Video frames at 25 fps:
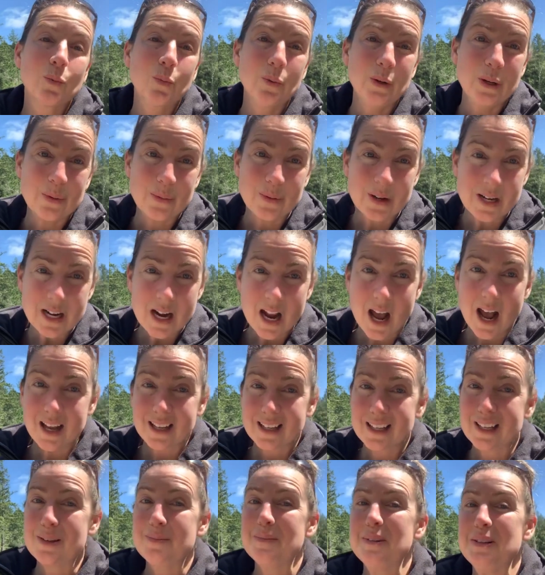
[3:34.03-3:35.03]
we were not
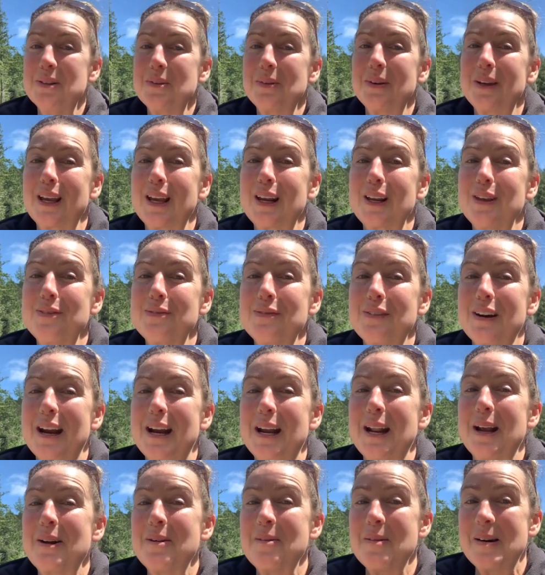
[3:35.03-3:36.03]
going to be doing any
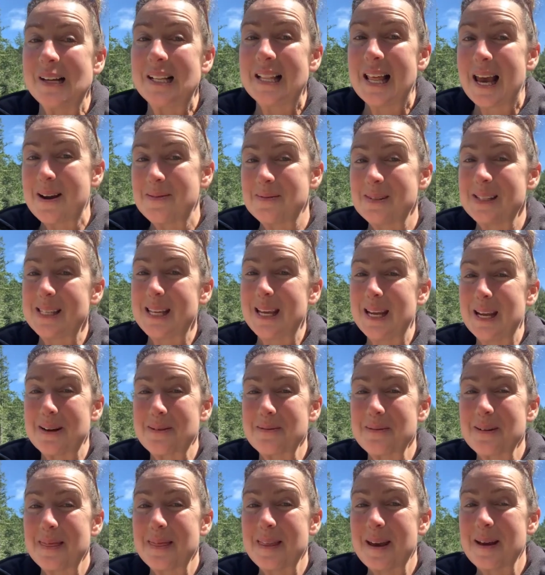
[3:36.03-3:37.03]
fighting while I was here
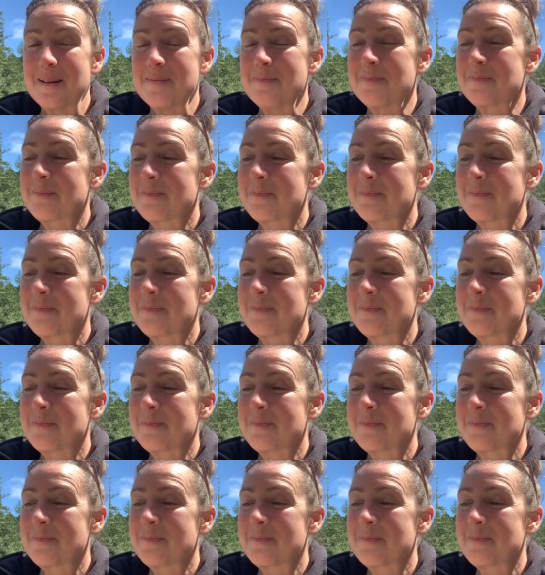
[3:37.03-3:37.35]
with them.